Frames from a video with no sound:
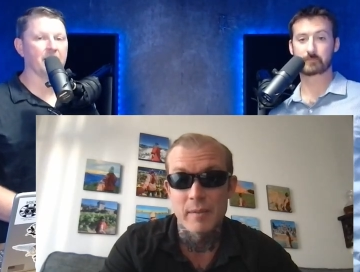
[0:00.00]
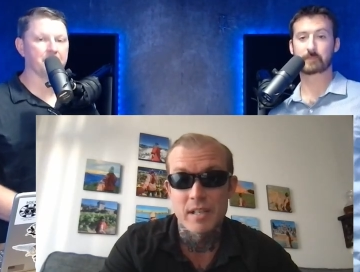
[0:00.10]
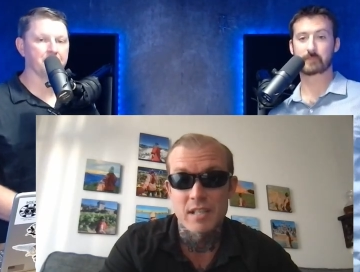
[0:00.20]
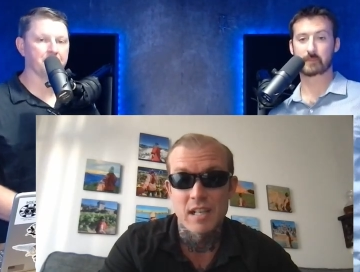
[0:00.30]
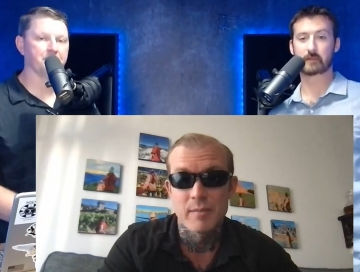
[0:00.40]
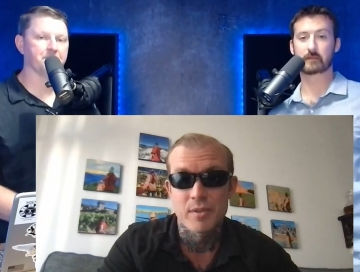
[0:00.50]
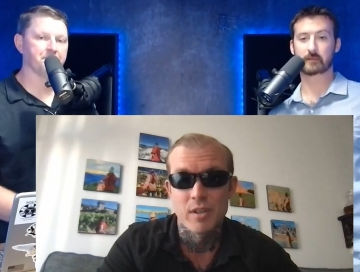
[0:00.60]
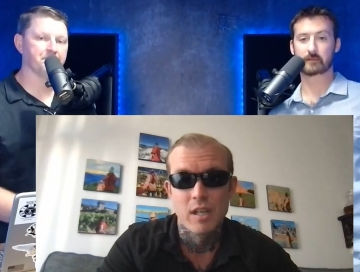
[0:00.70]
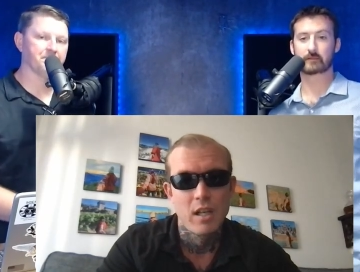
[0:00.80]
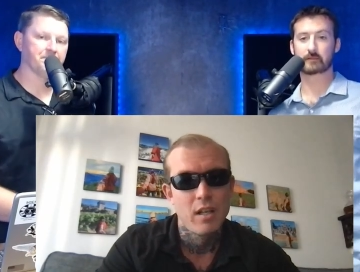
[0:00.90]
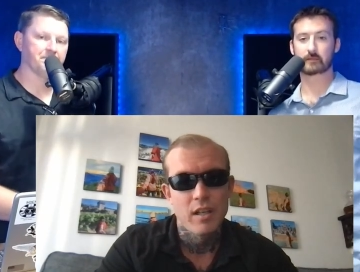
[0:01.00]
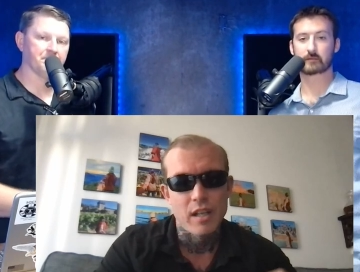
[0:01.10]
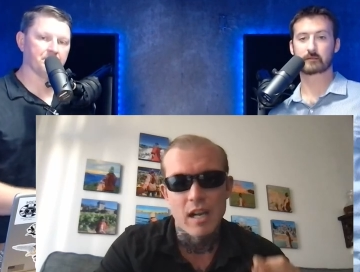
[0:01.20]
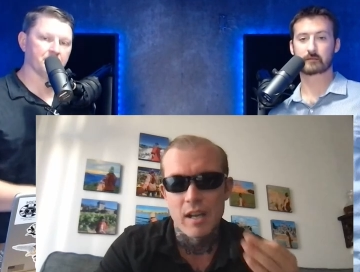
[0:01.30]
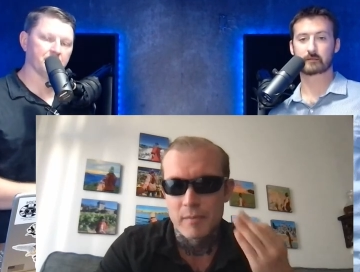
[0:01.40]
Speaker 1: how many times are
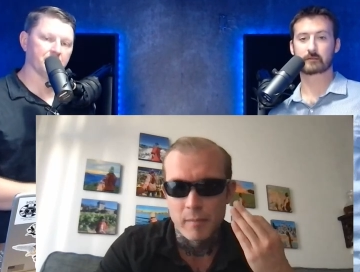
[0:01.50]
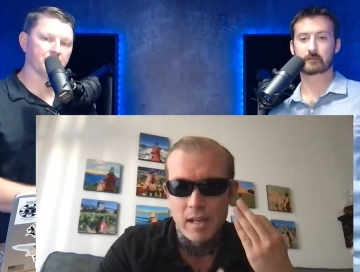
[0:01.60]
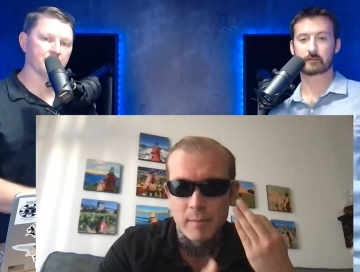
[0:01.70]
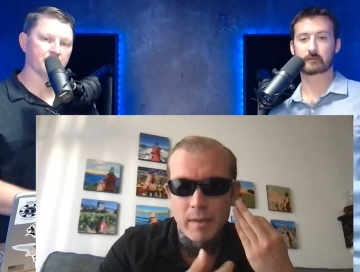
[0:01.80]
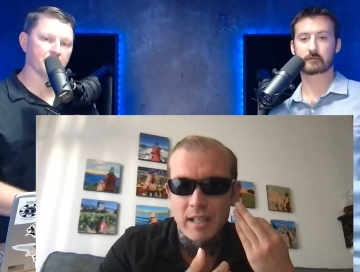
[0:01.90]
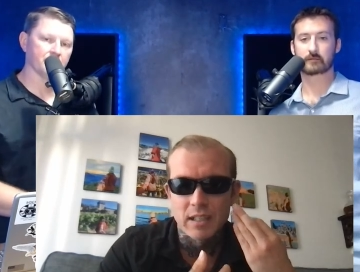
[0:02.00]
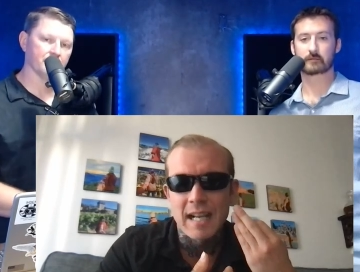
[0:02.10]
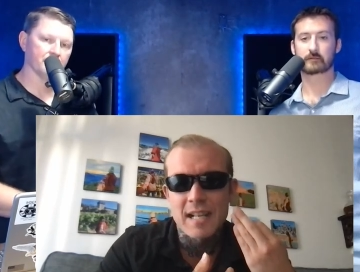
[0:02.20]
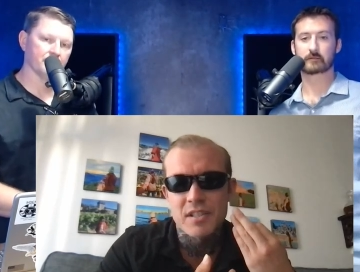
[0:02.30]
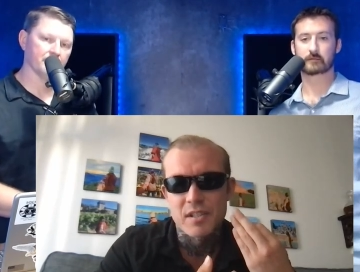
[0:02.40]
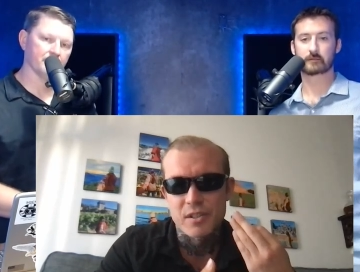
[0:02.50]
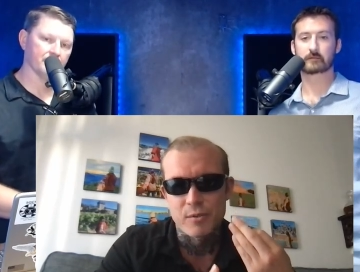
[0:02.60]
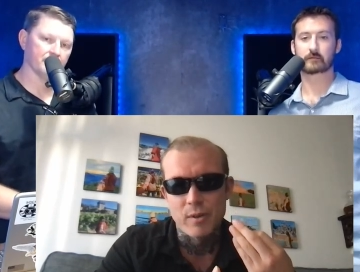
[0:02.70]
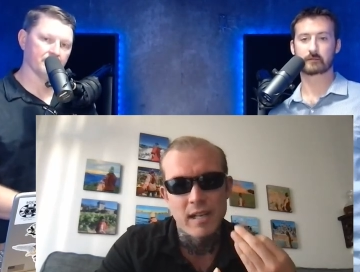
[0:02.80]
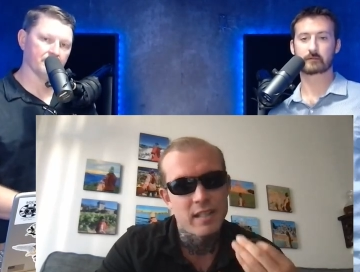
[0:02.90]
I, my my
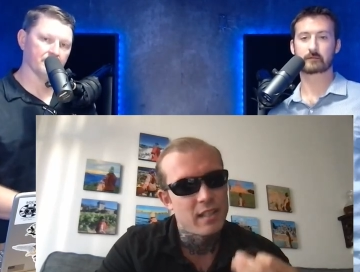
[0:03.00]
glasses, right?